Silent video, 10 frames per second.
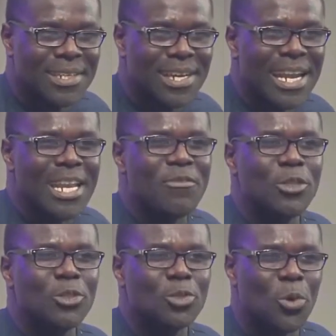
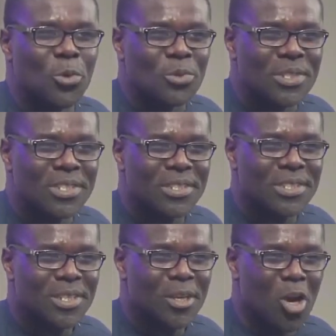living stones.
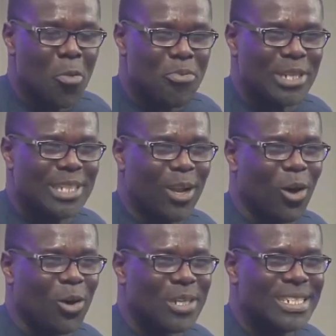Oh, praise the
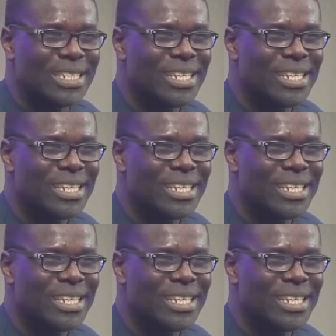Lord.